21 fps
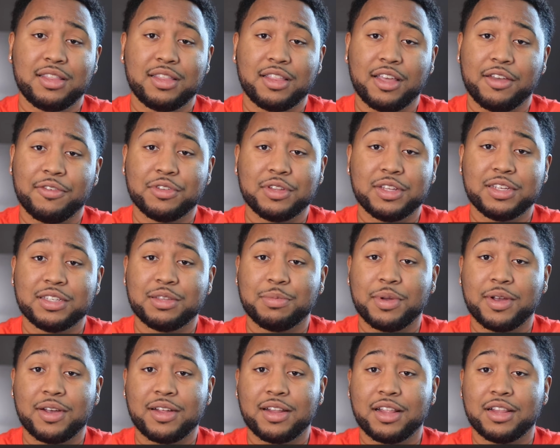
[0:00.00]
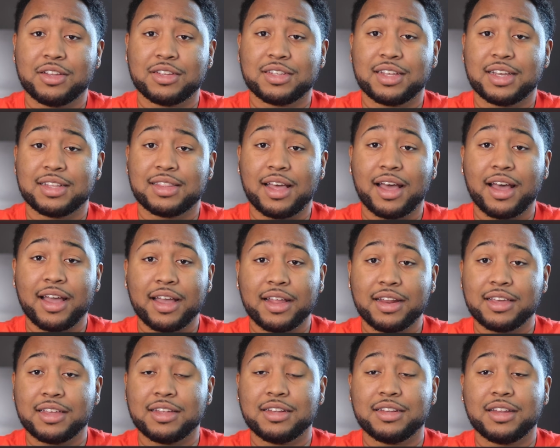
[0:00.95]
They released a pair that looks like the
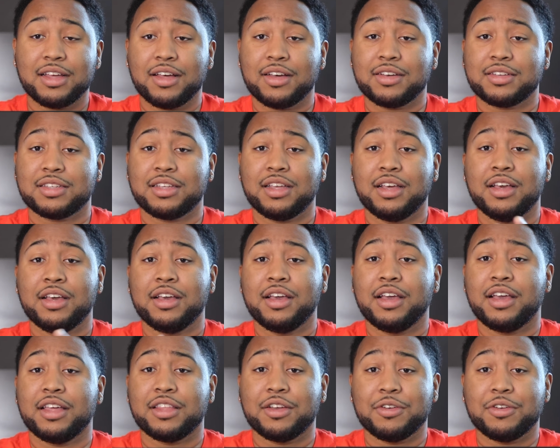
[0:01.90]
Heineken Dunks.